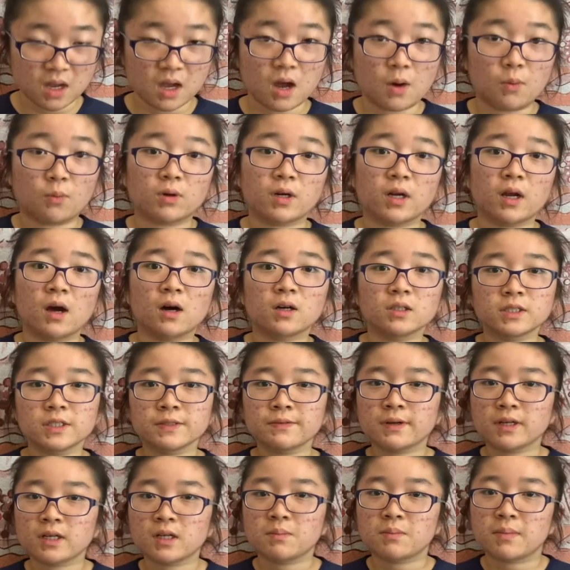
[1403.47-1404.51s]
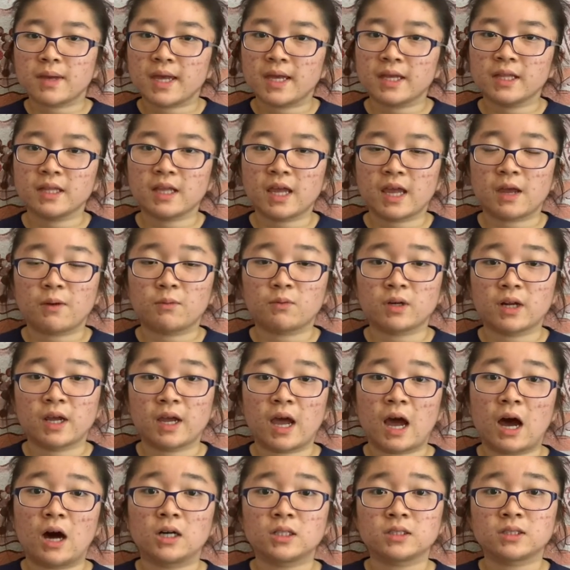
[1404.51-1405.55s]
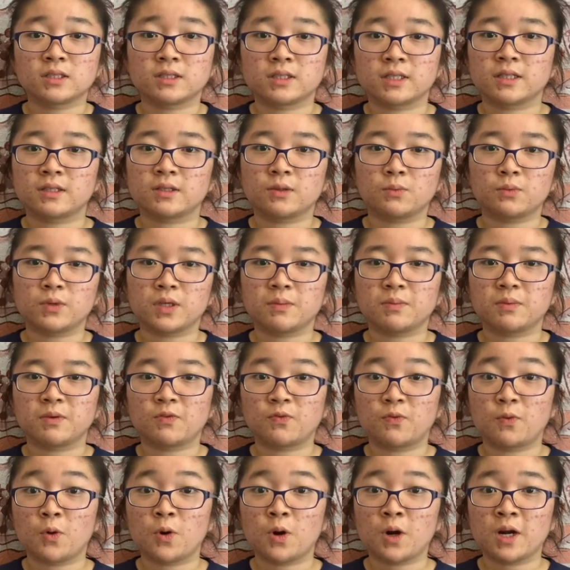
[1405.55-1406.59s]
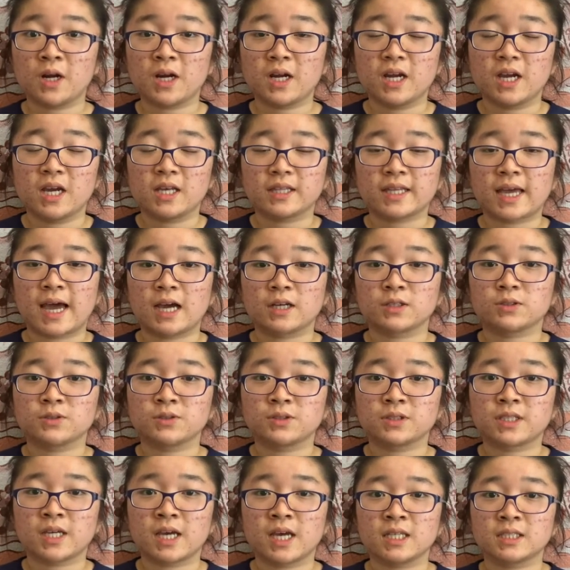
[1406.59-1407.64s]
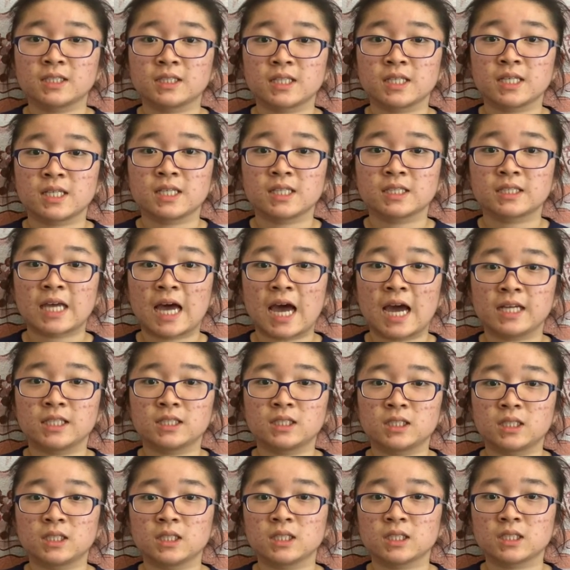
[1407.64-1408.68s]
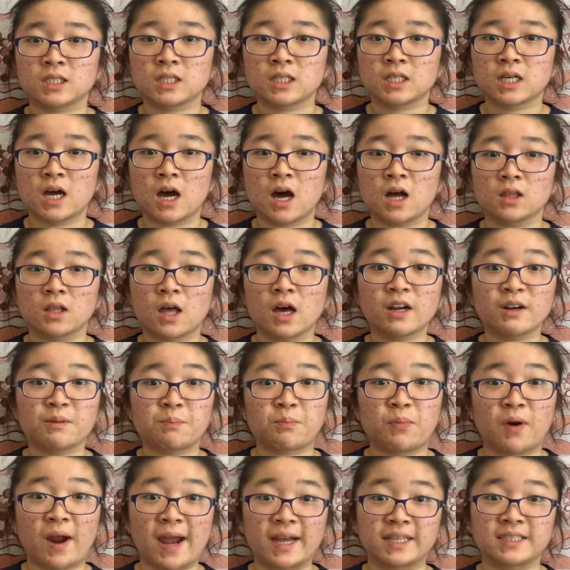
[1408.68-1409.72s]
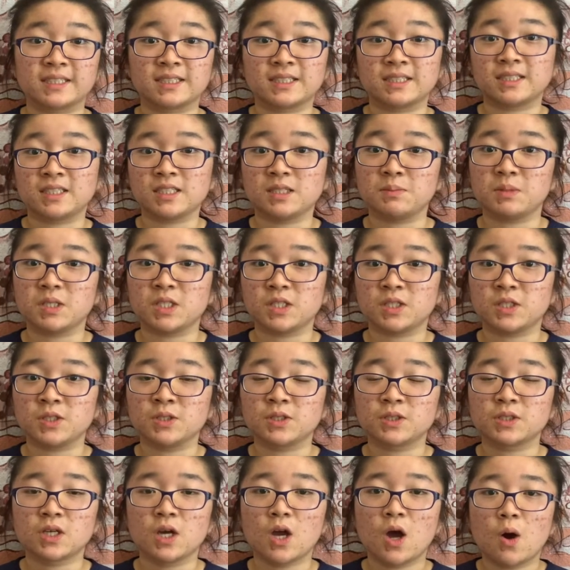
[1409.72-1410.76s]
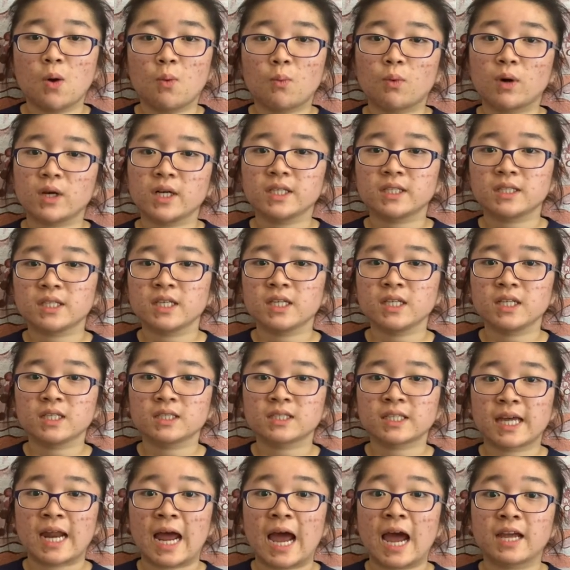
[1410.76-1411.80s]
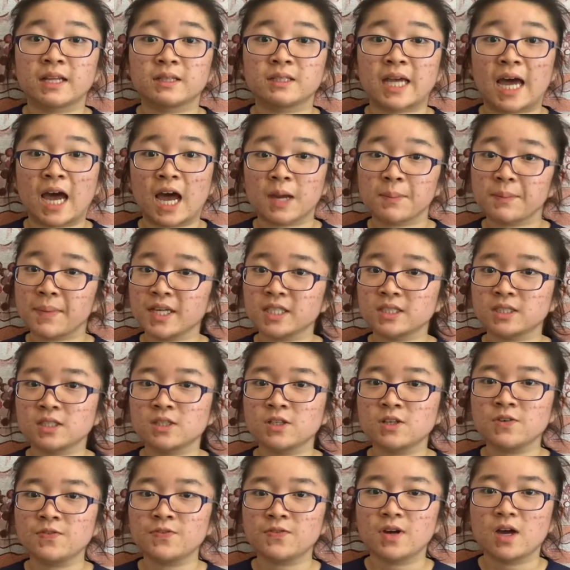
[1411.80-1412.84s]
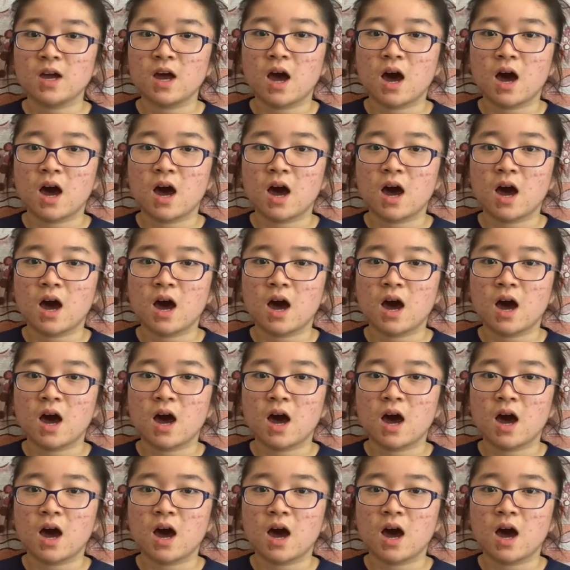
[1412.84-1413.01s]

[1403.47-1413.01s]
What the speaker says: What I also recommend, and what I also did the week before the actual test, is I took a lot of practice DBQs. What I did is that I timed myself.